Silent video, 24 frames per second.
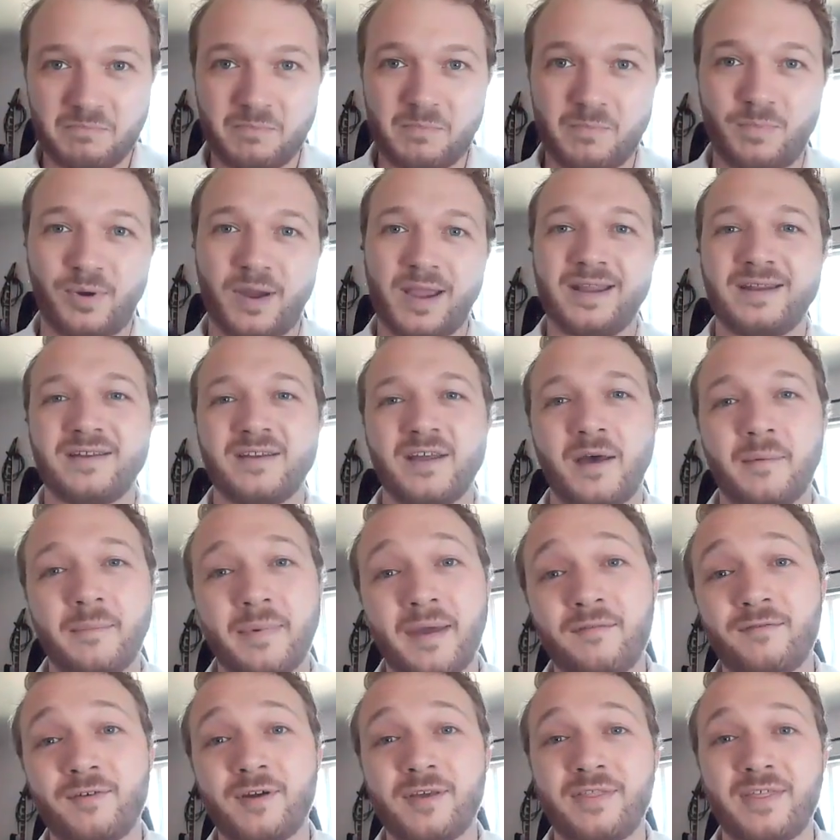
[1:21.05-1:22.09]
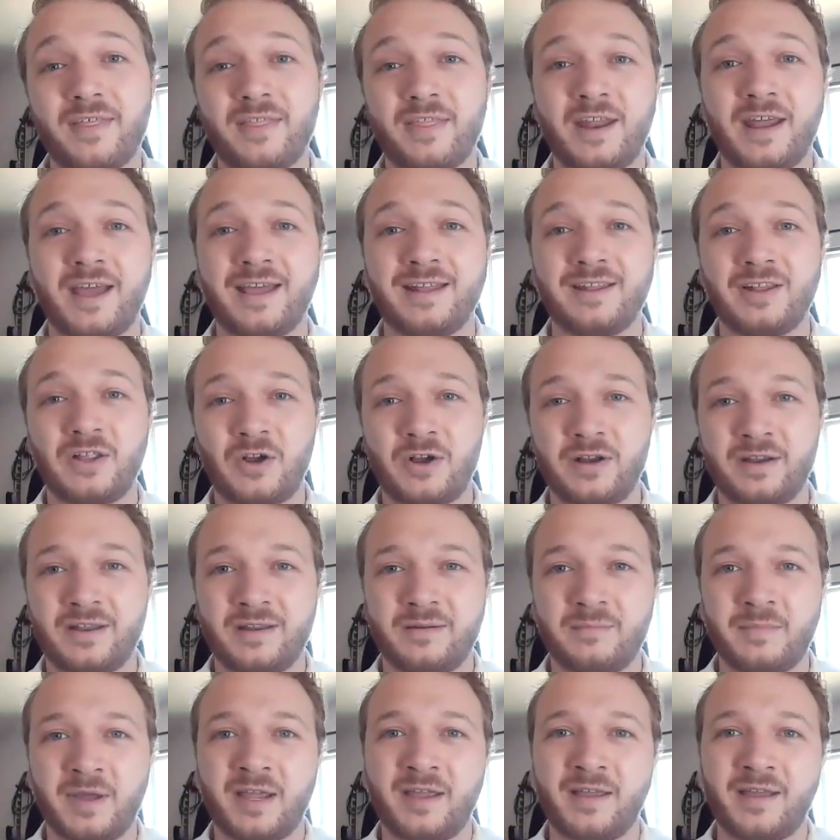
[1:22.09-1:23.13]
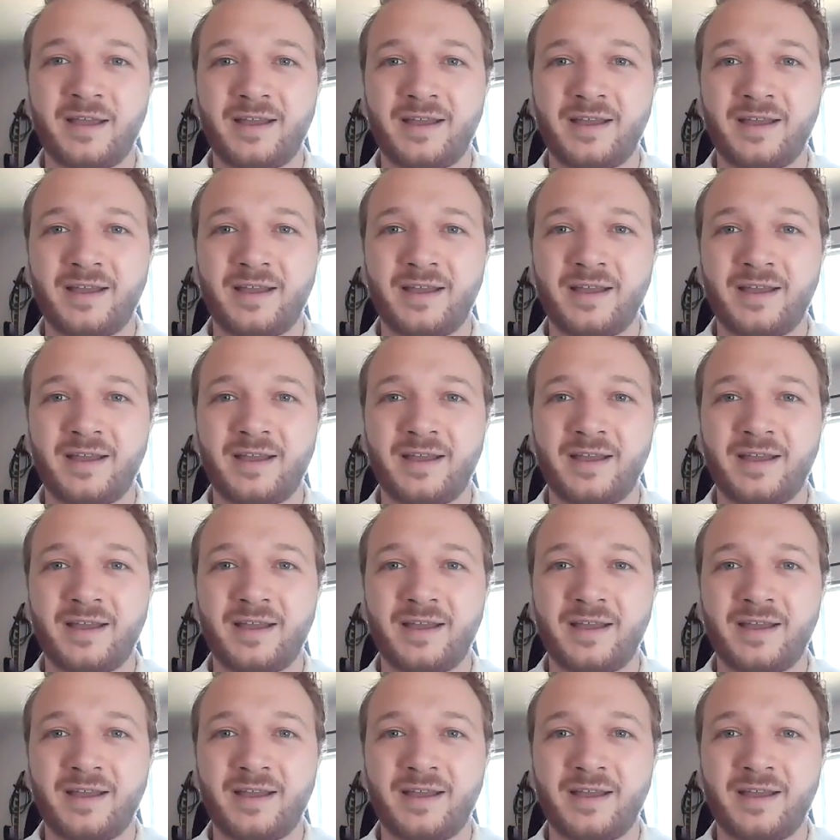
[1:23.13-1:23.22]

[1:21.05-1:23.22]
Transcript: brain dump everything that I had learned in my